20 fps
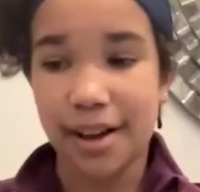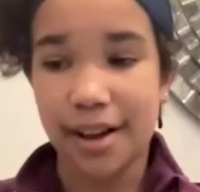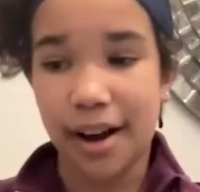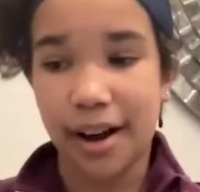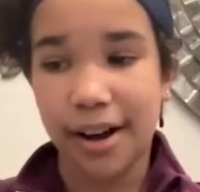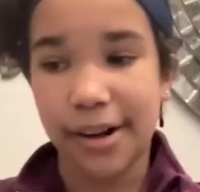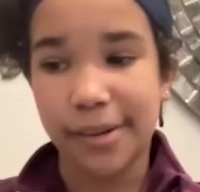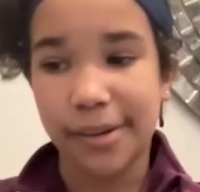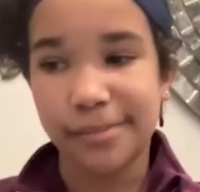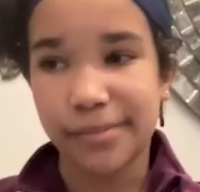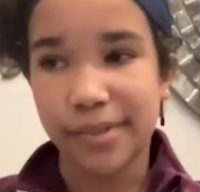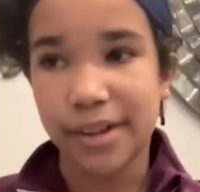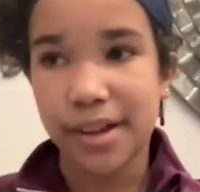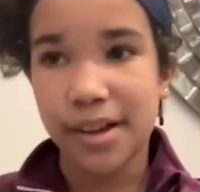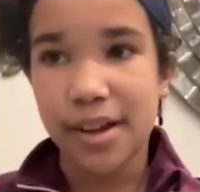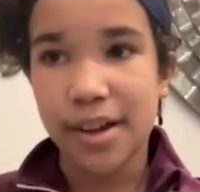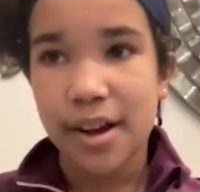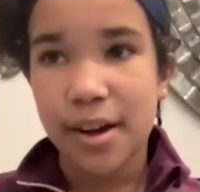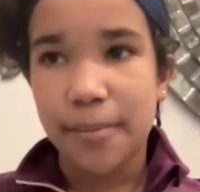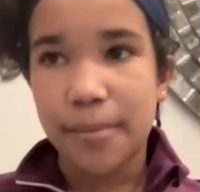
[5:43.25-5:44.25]

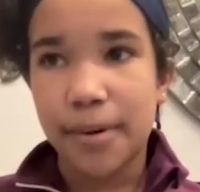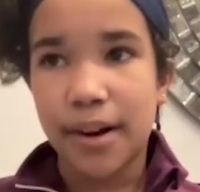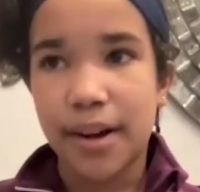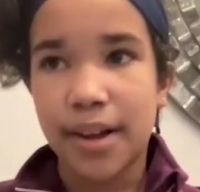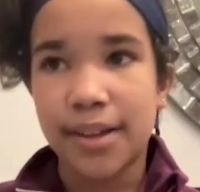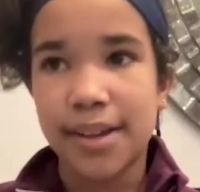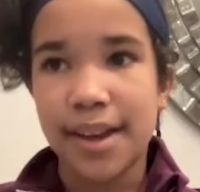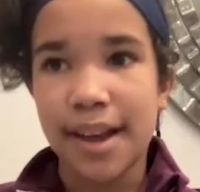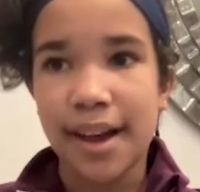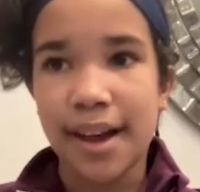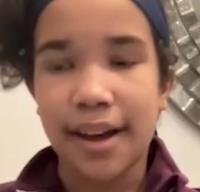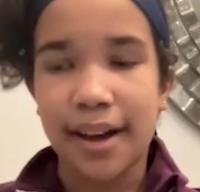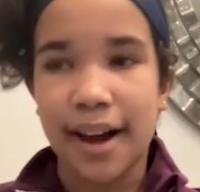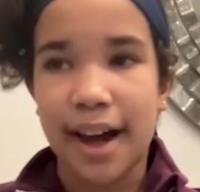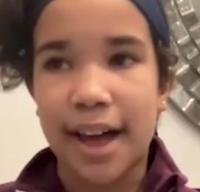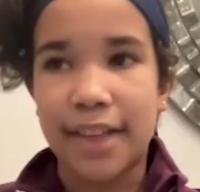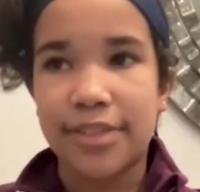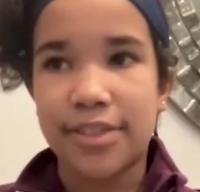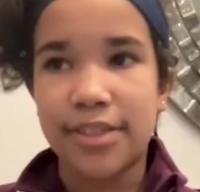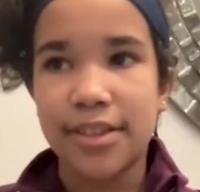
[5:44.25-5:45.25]
But yeah,
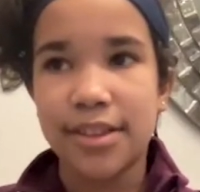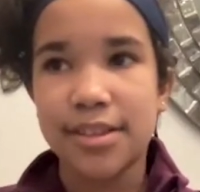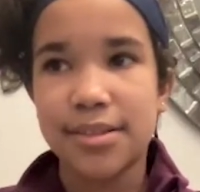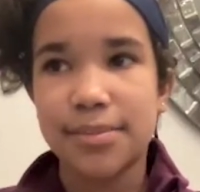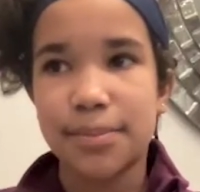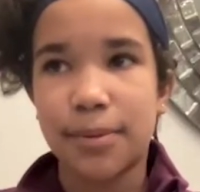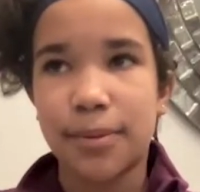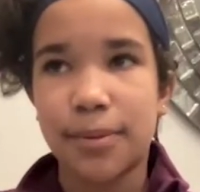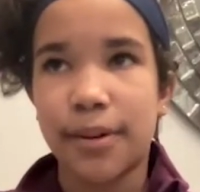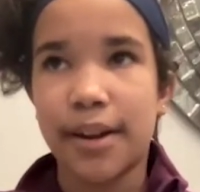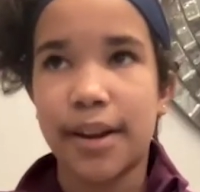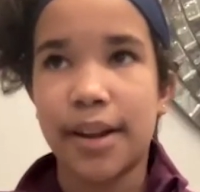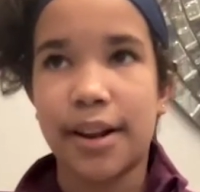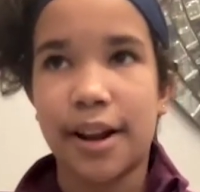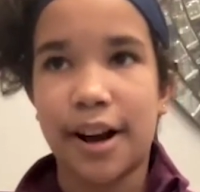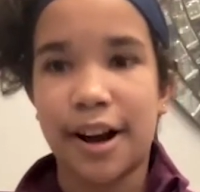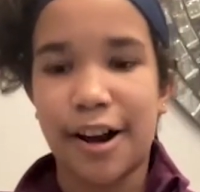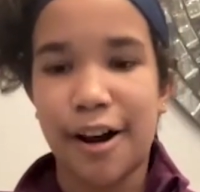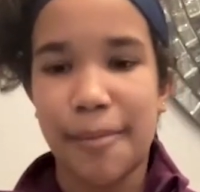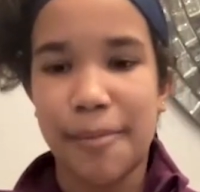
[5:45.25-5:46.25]
at this point
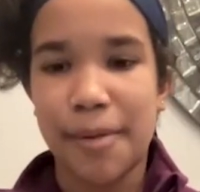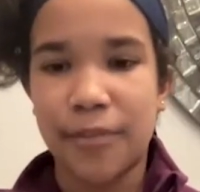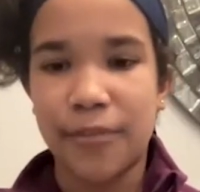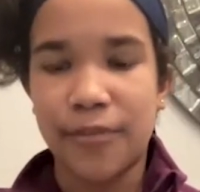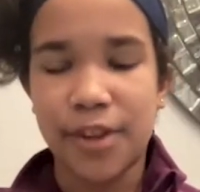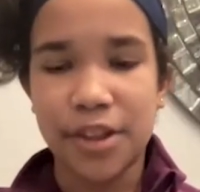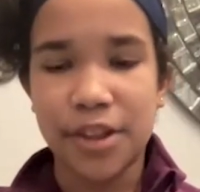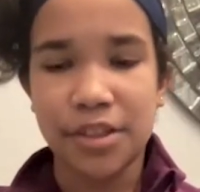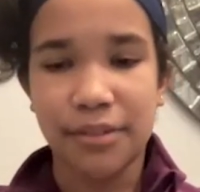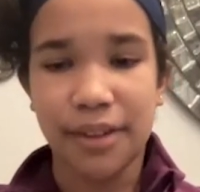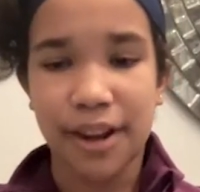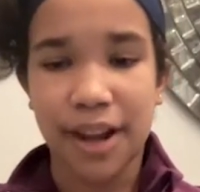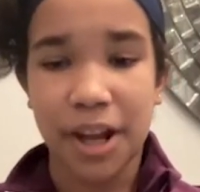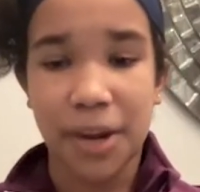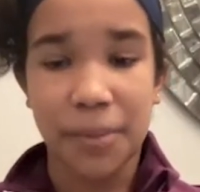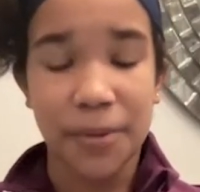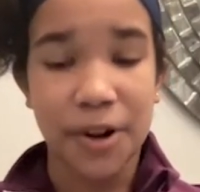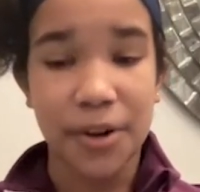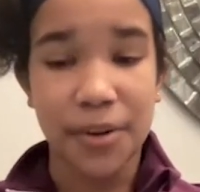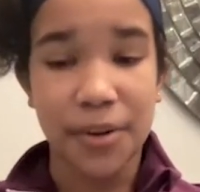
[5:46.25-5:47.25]
in fifth grade,
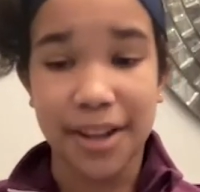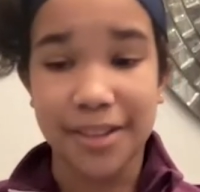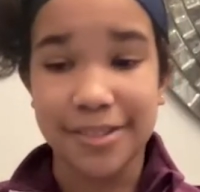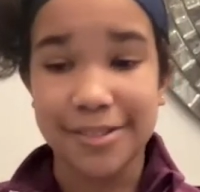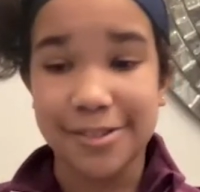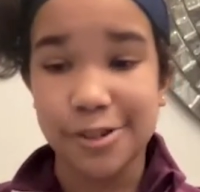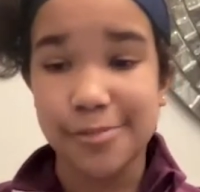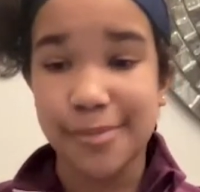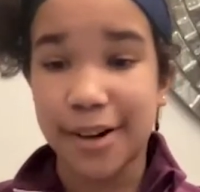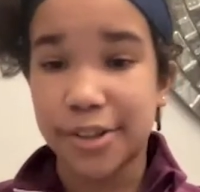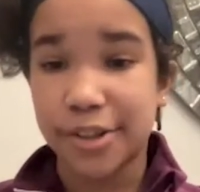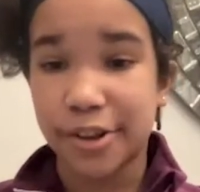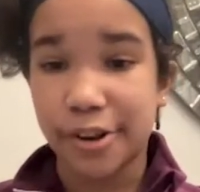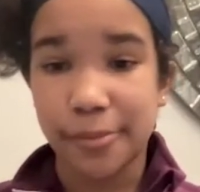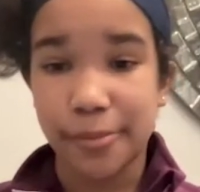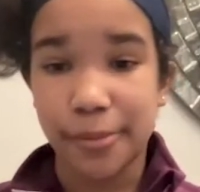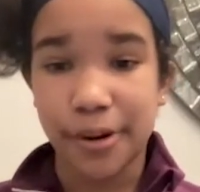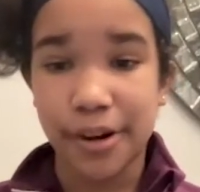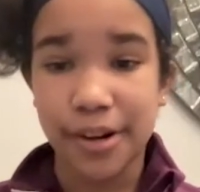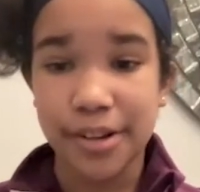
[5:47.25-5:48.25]
we don't get too much
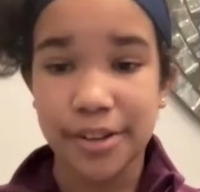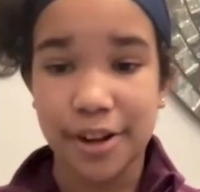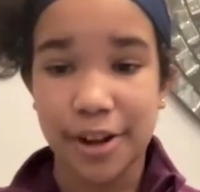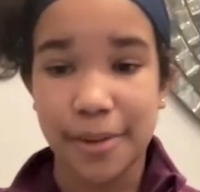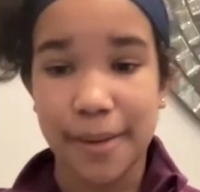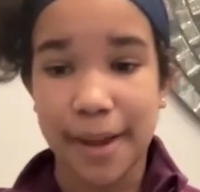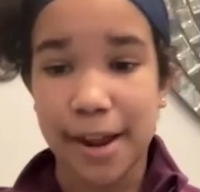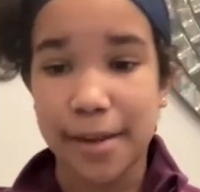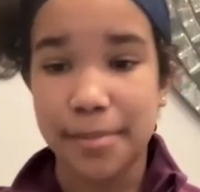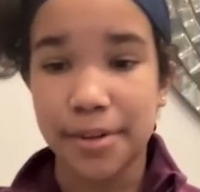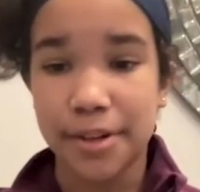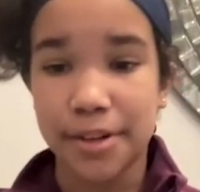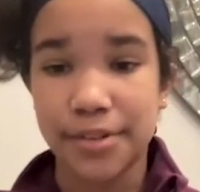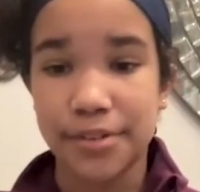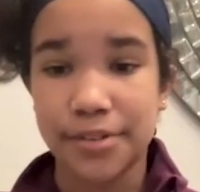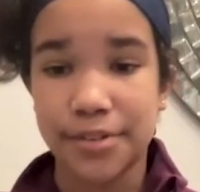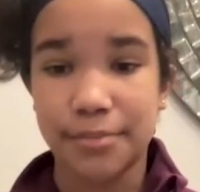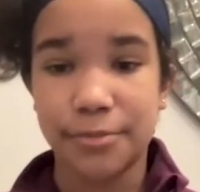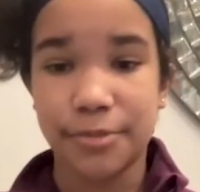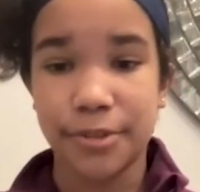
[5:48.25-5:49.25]
homework, so I'm able to
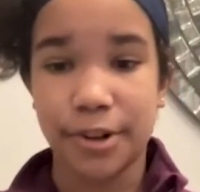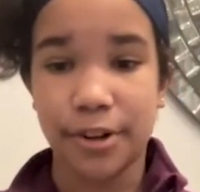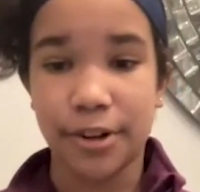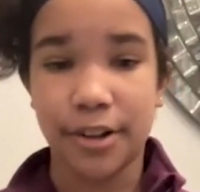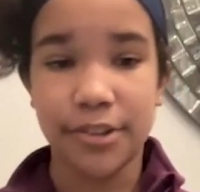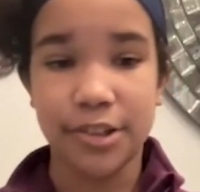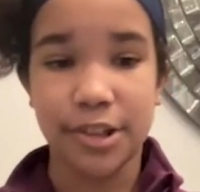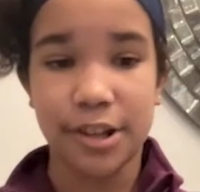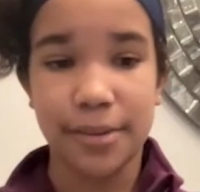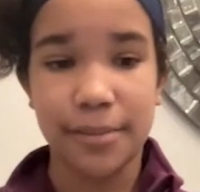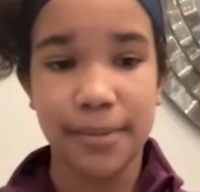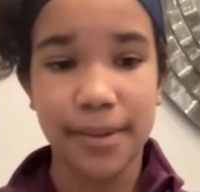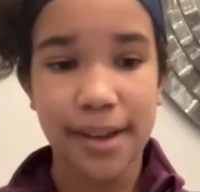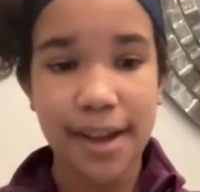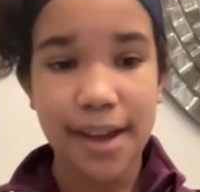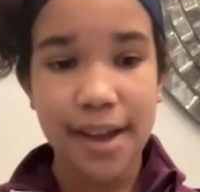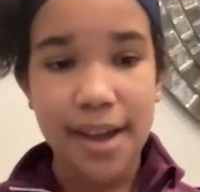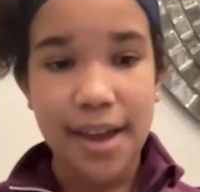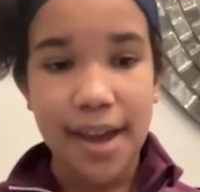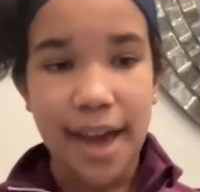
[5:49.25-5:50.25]
do some journalism.
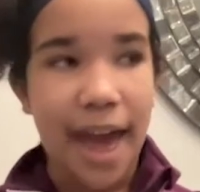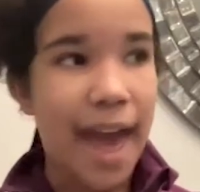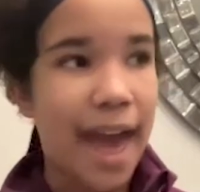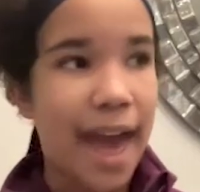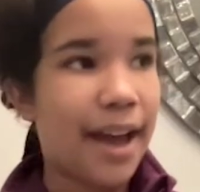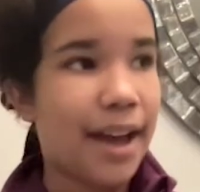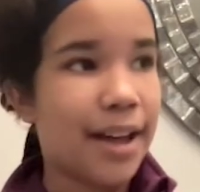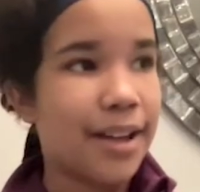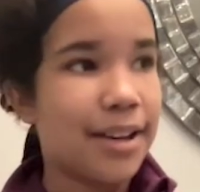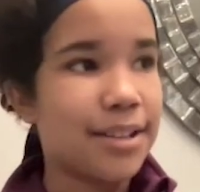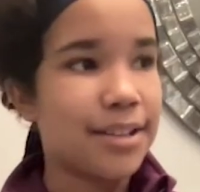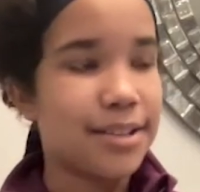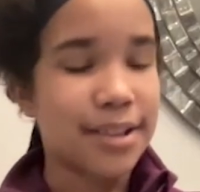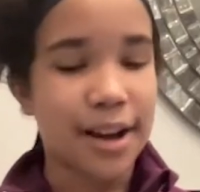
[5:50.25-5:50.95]
And